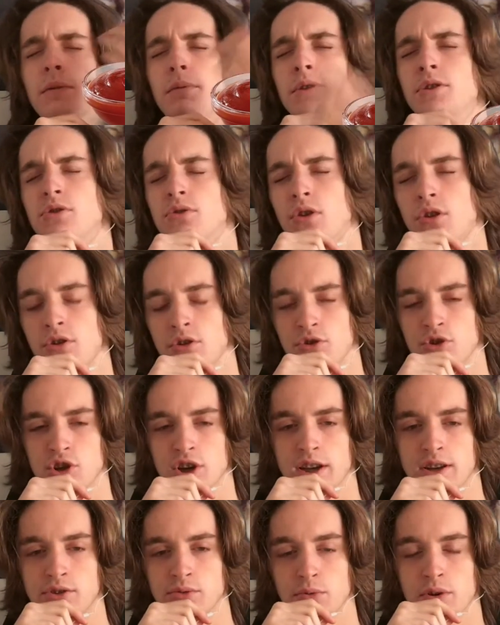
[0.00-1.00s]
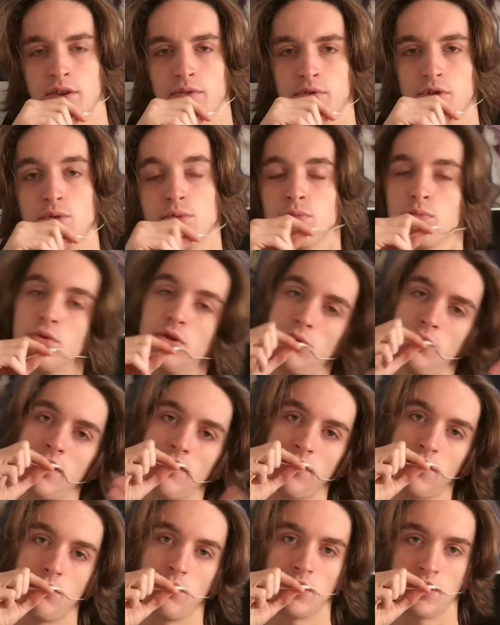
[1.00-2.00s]
Maybe just on your chest. Whatever. Do
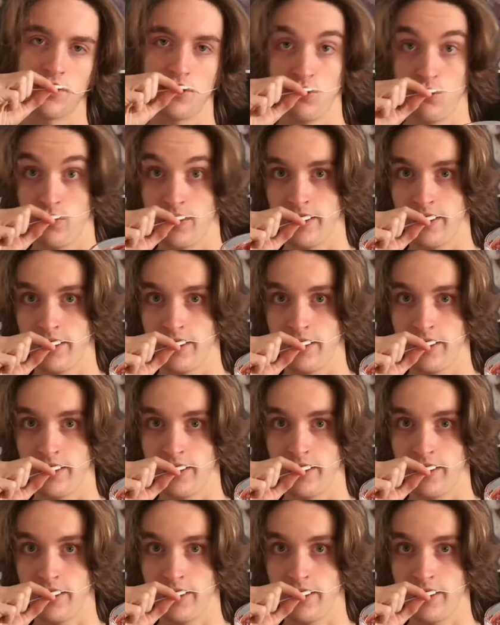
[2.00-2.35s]
whatever you want to do.